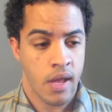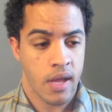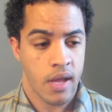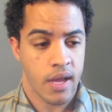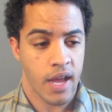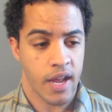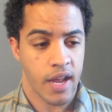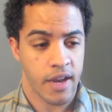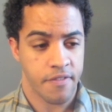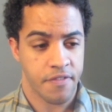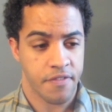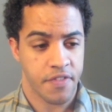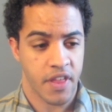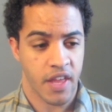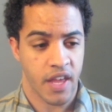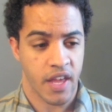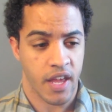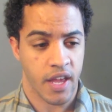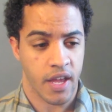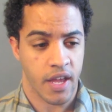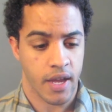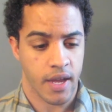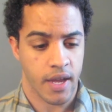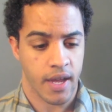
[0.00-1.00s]
kind of
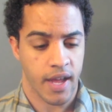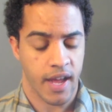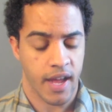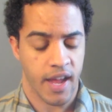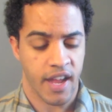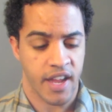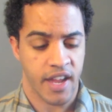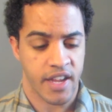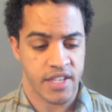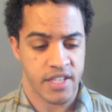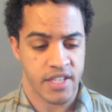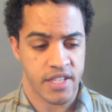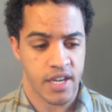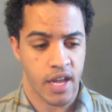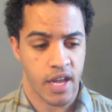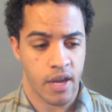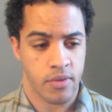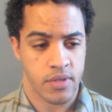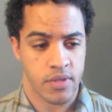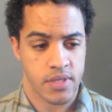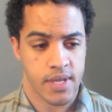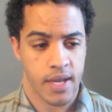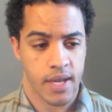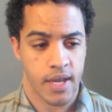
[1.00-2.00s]
thing, and I
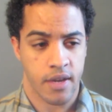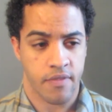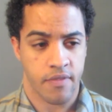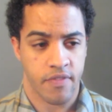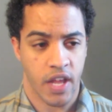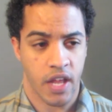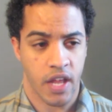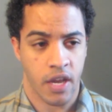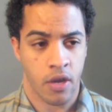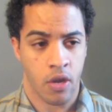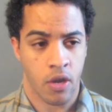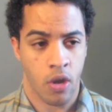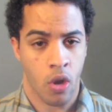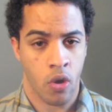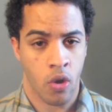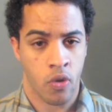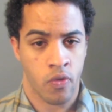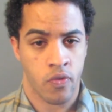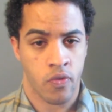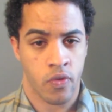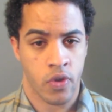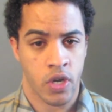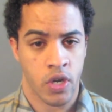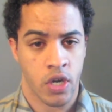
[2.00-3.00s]
was kind of getting
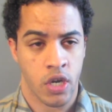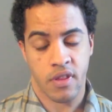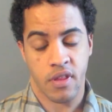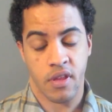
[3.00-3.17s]
over